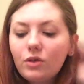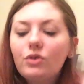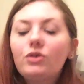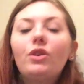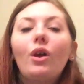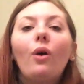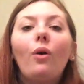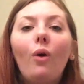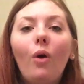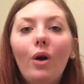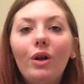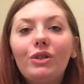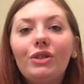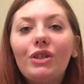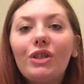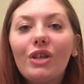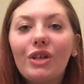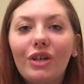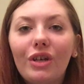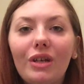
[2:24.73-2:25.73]
So on
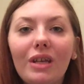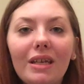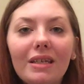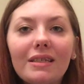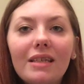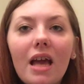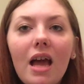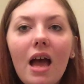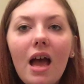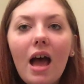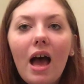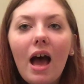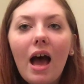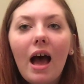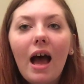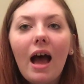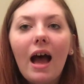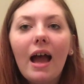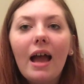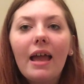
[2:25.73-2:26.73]
to the goodies.
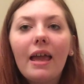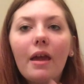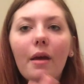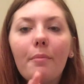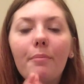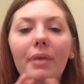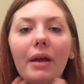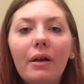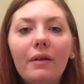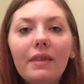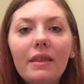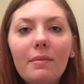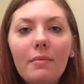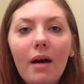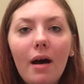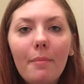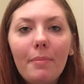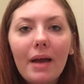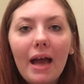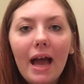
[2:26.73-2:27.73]
I paired them
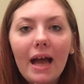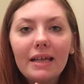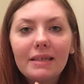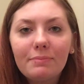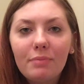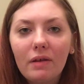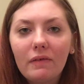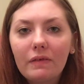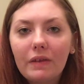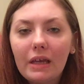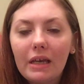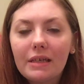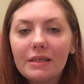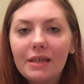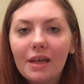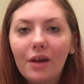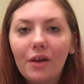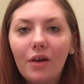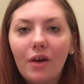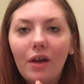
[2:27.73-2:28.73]
up as perfectly
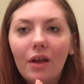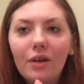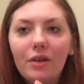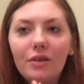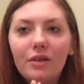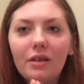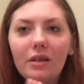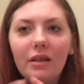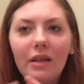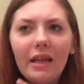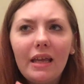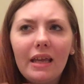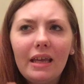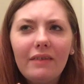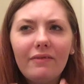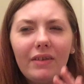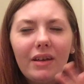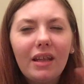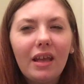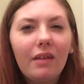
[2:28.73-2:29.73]
as I could,
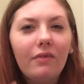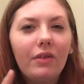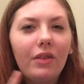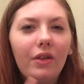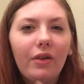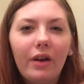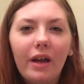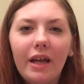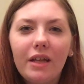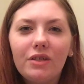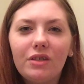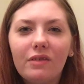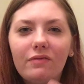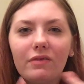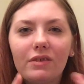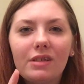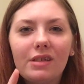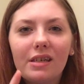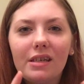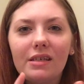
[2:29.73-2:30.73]
even given their age
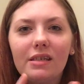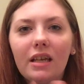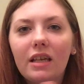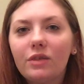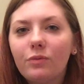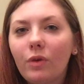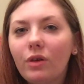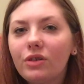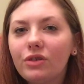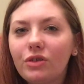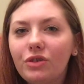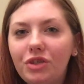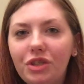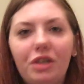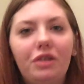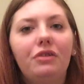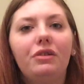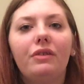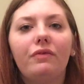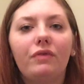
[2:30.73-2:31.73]
differences as well as their
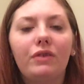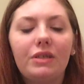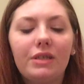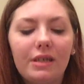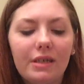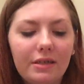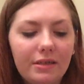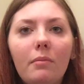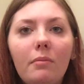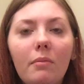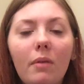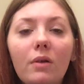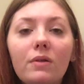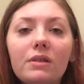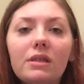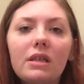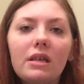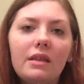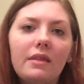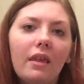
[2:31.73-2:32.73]
gender differences.
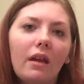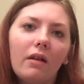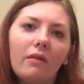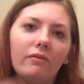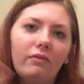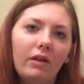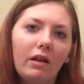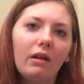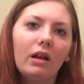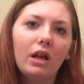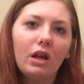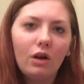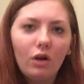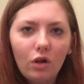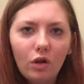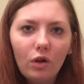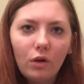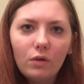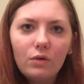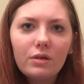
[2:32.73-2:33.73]
Mostly they're very
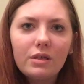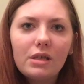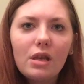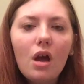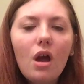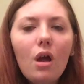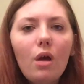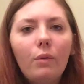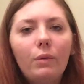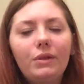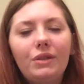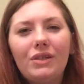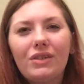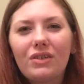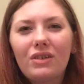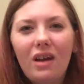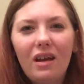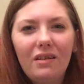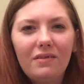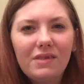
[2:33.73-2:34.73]
close, which
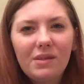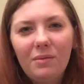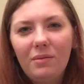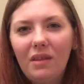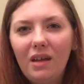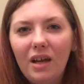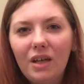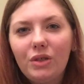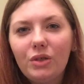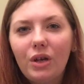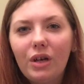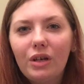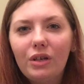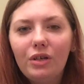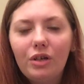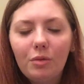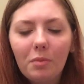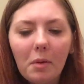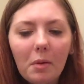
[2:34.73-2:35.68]
is kind of something that I try to do.